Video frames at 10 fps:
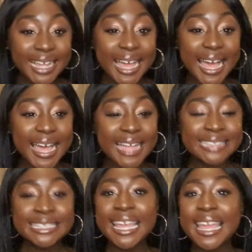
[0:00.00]

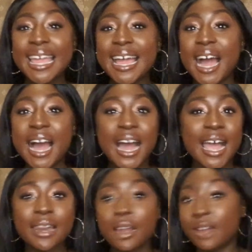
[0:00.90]
And
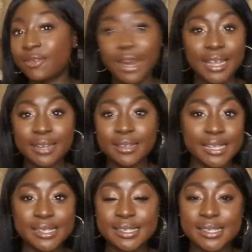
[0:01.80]
I love writing
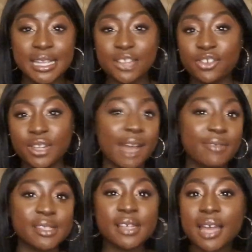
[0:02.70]
lists. Literally, I have
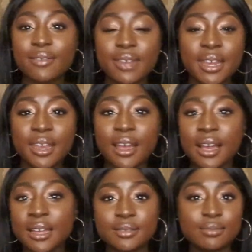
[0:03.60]
a diary, I
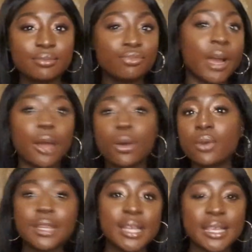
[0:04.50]
can write all
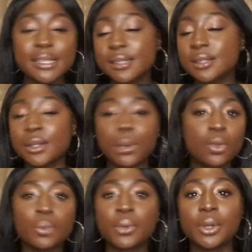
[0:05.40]
the lists, do all
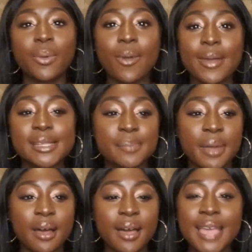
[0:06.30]
the bullet points,
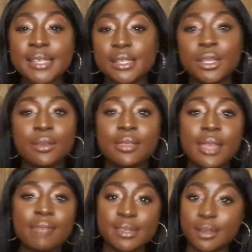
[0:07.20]
but executing
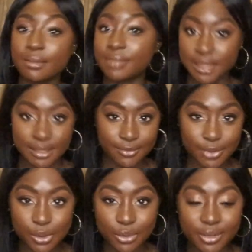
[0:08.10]
them is a completely different
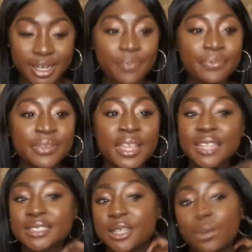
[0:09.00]
story.
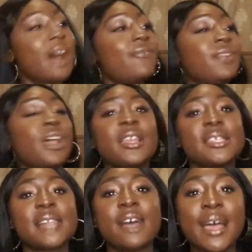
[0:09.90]
So what I've learned is
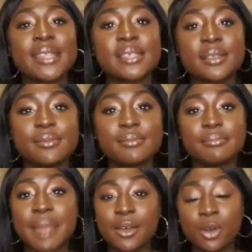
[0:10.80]
that I've had to
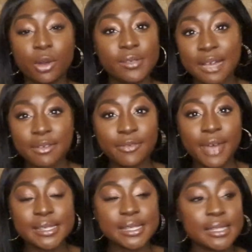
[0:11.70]
make a lot of
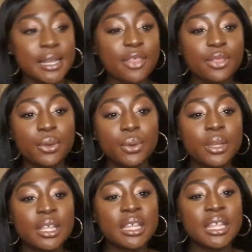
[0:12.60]
sacrifices, and I thought
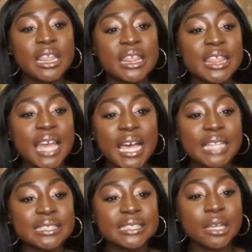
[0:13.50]

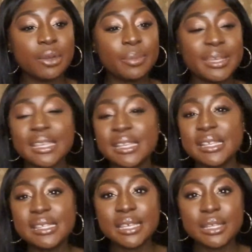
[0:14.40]
that it will be
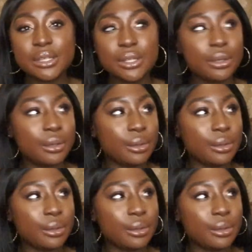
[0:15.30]
easy to